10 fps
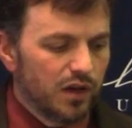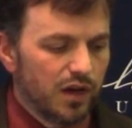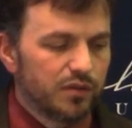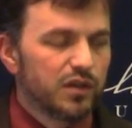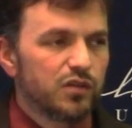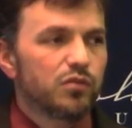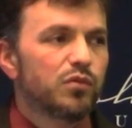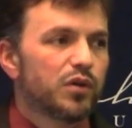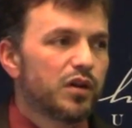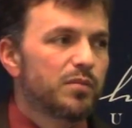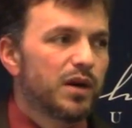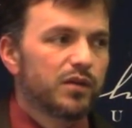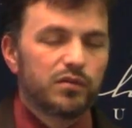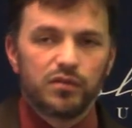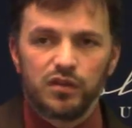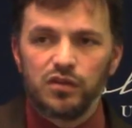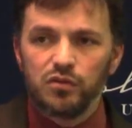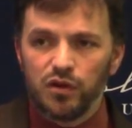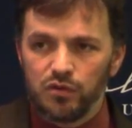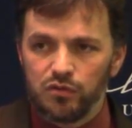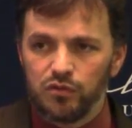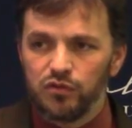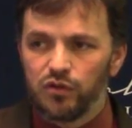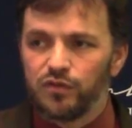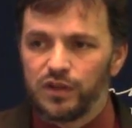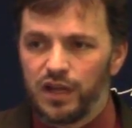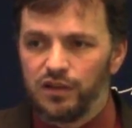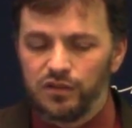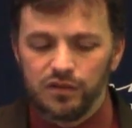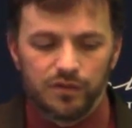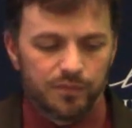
Uh, then you worry about, then you go through certification.